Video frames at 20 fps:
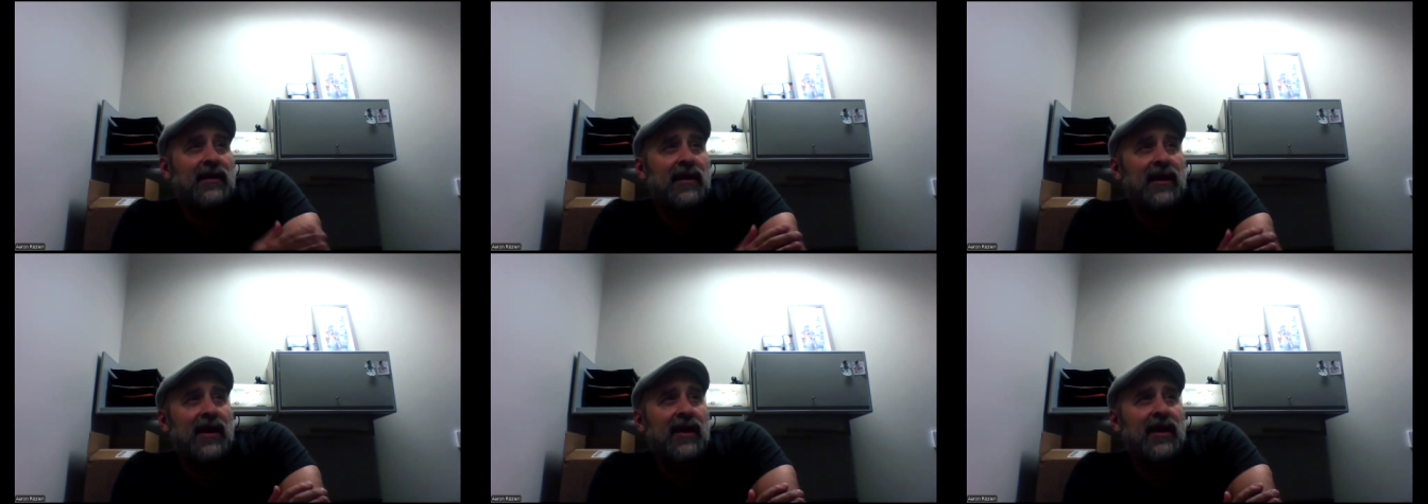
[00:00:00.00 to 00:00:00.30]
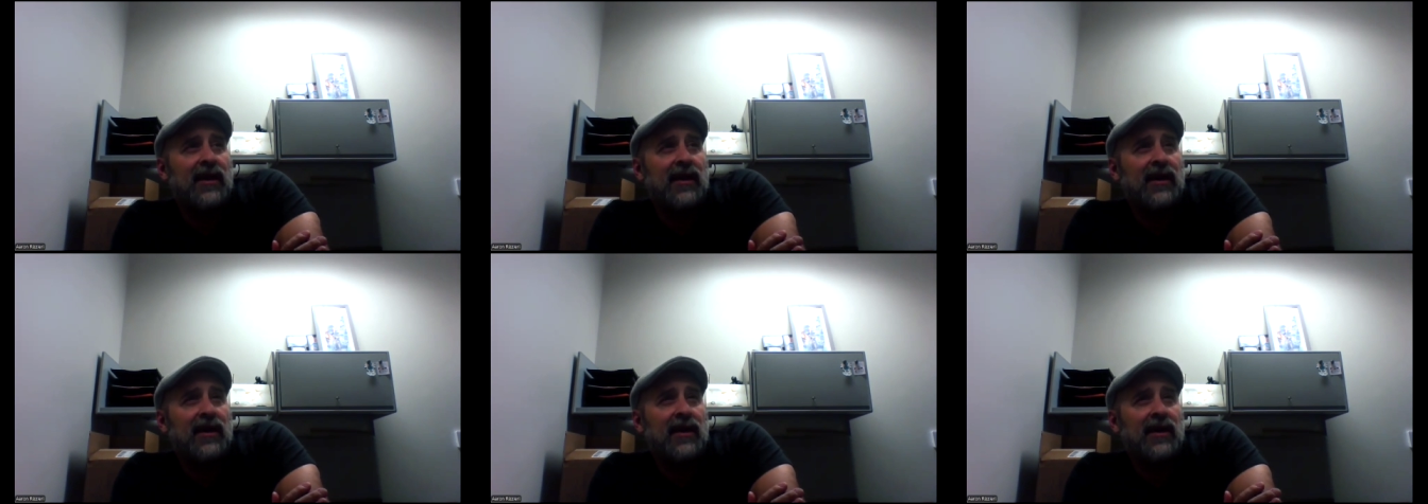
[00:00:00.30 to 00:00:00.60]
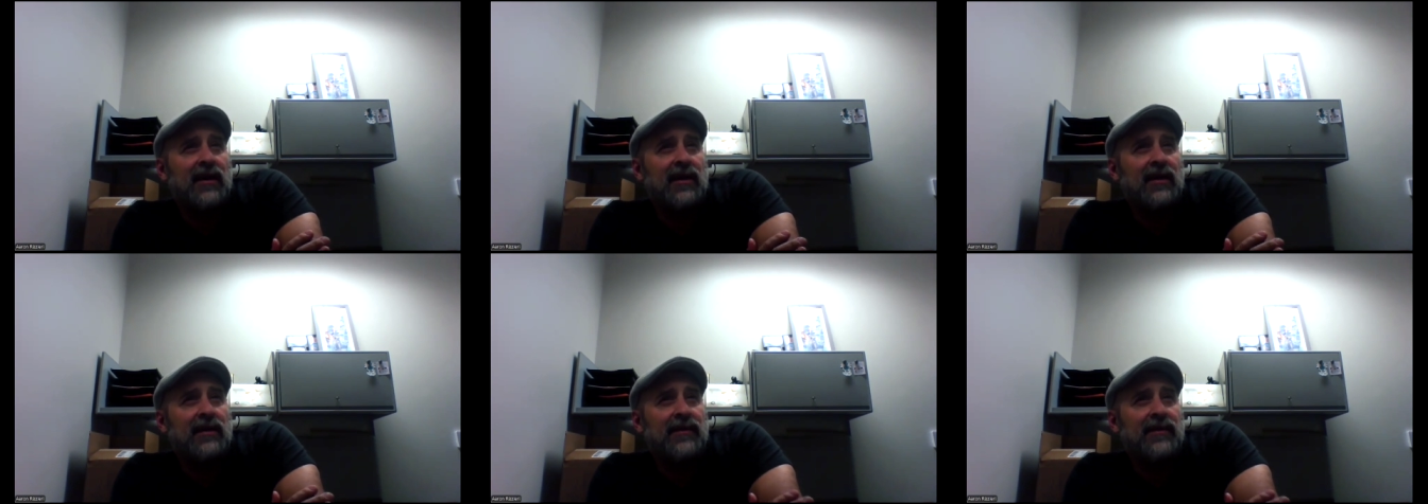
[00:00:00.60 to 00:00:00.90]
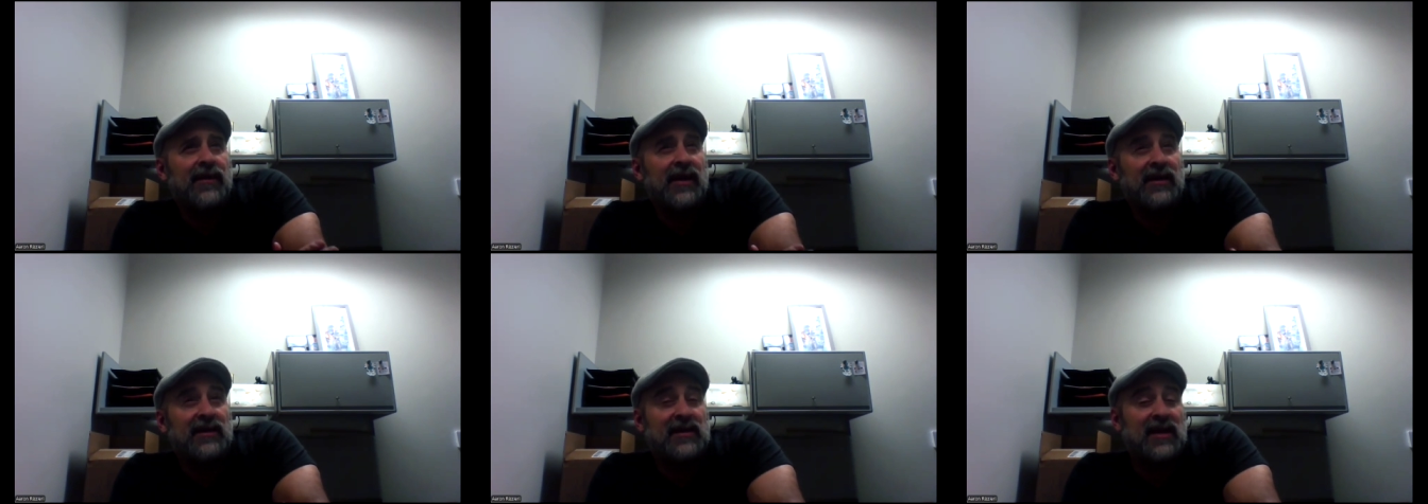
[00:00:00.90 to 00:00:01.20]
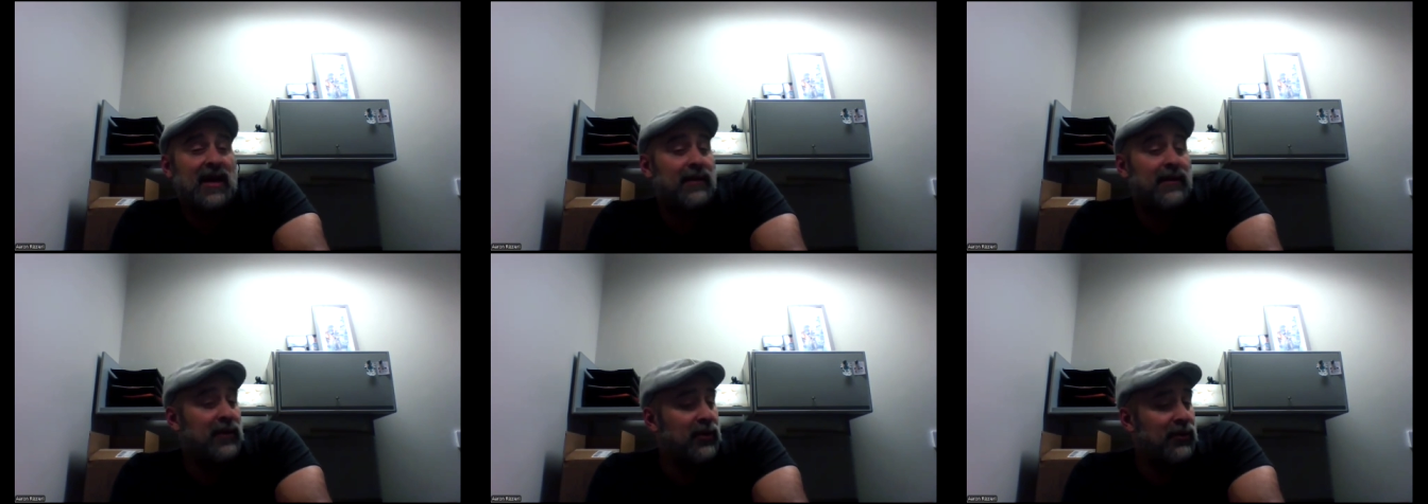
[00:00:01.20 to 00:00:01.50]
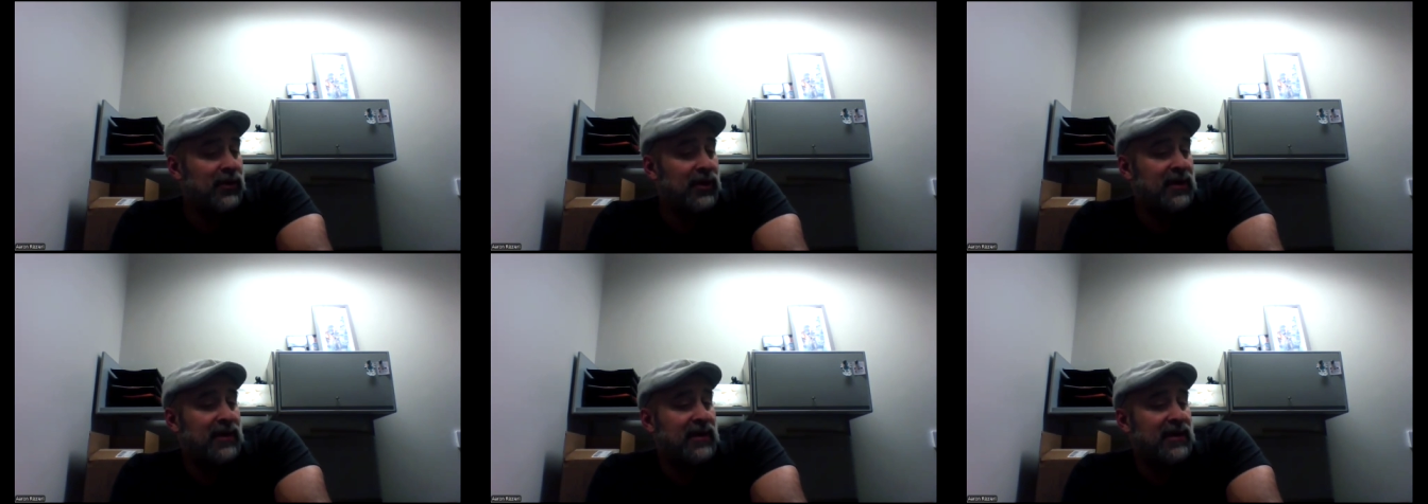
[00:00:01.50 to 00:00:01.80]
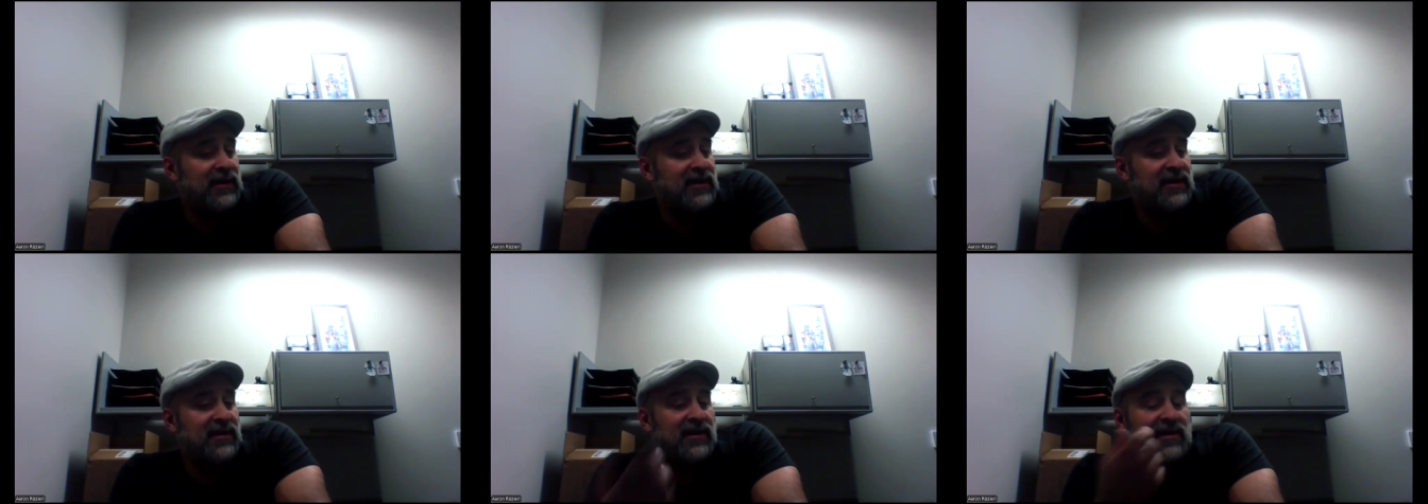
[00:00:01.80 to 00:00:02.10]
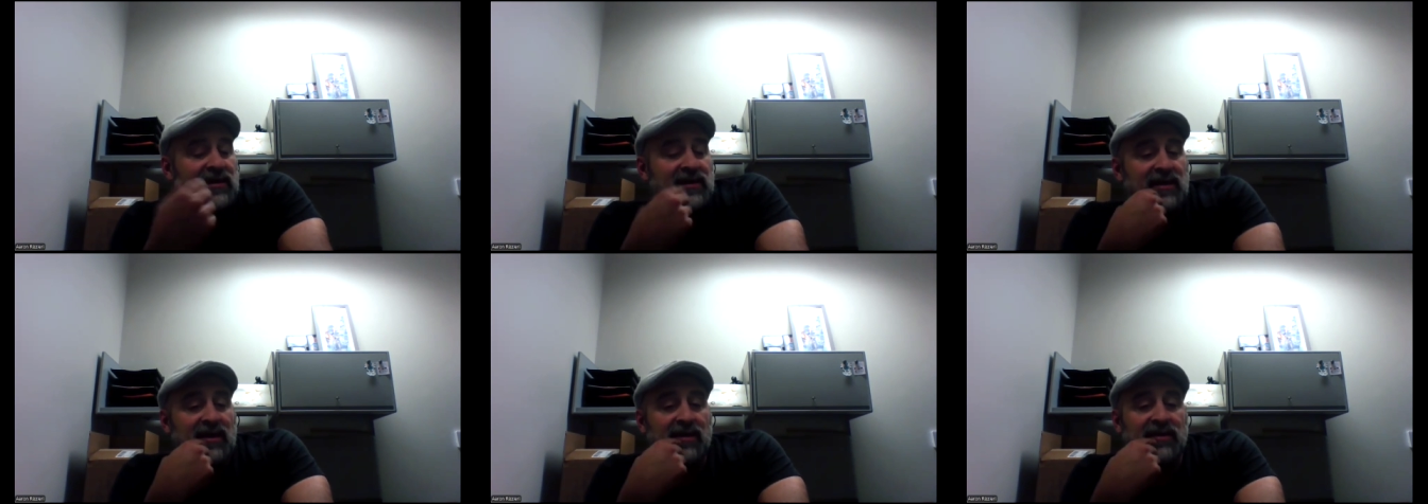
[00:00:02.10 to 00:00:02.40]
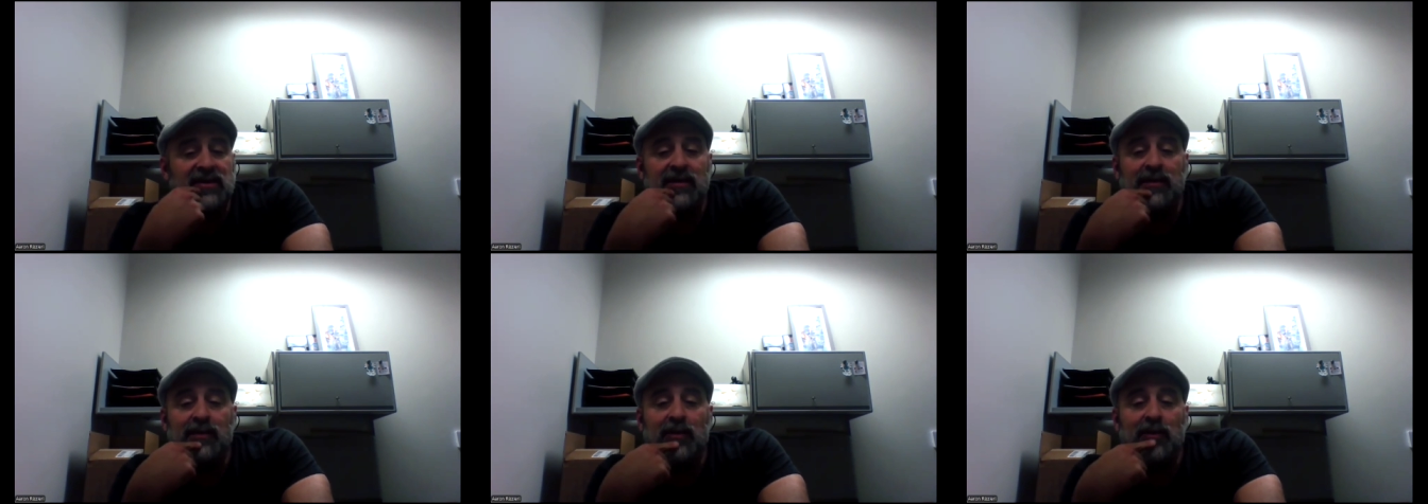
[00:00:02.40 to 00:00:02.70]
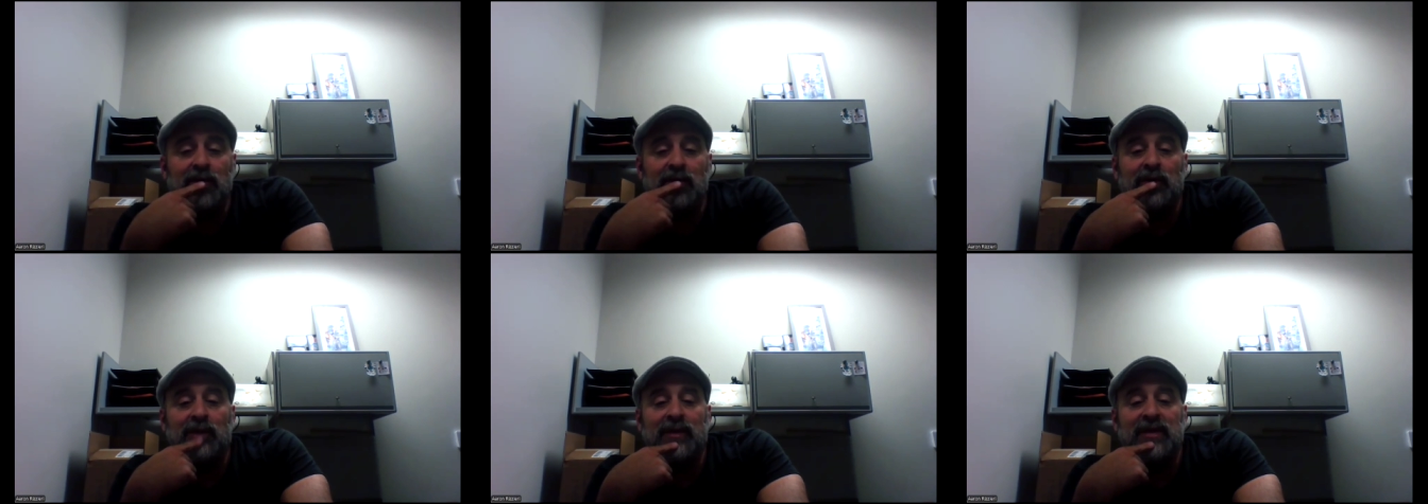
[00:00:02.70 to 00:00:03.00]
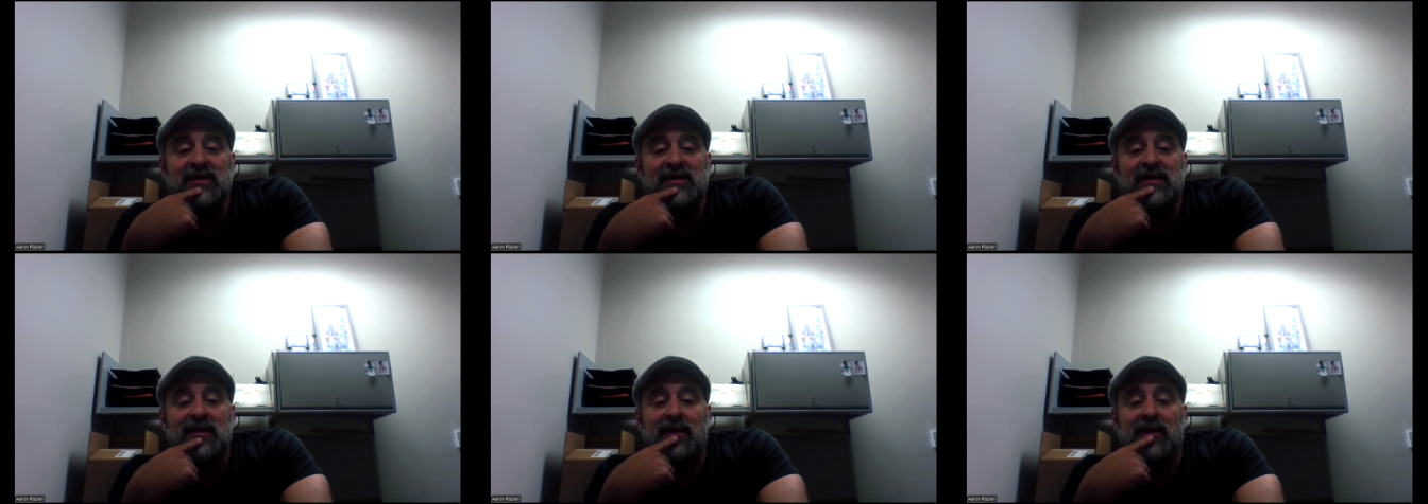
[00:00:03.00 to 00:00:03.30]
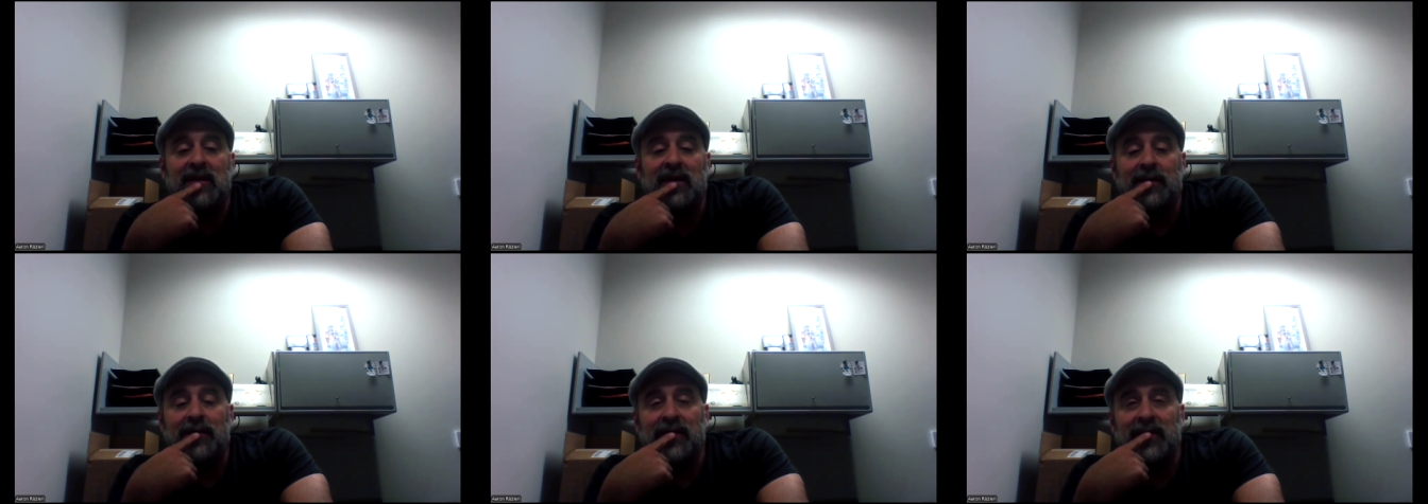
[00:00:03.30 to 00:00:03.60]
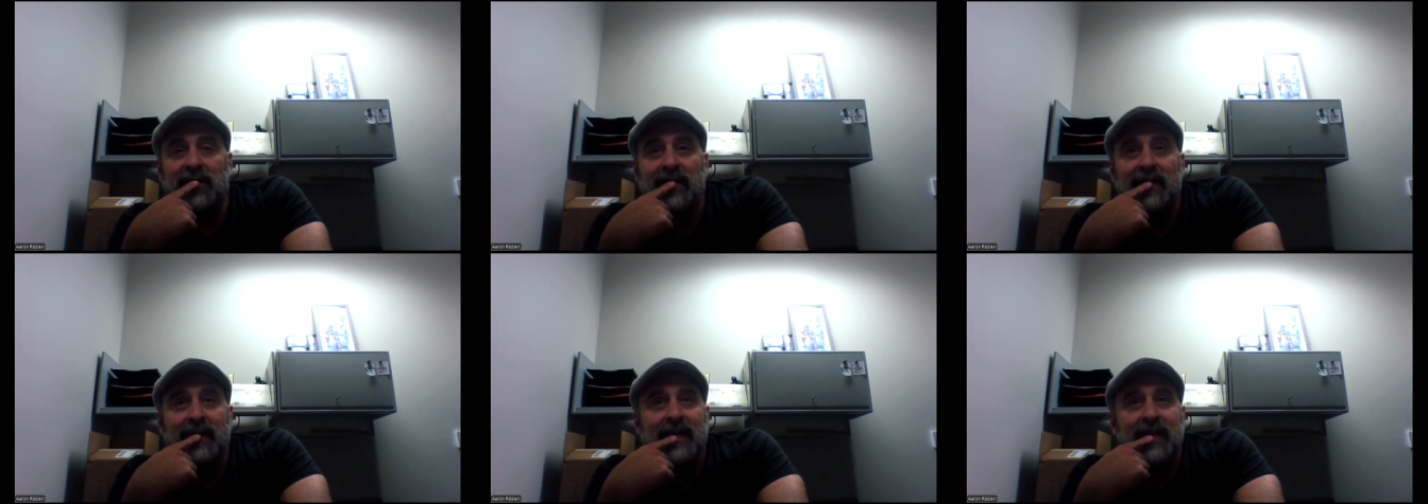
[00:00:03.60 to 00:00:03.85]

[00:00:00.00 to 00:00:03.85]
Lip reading: And by the time you read this, the discussion board will be set up,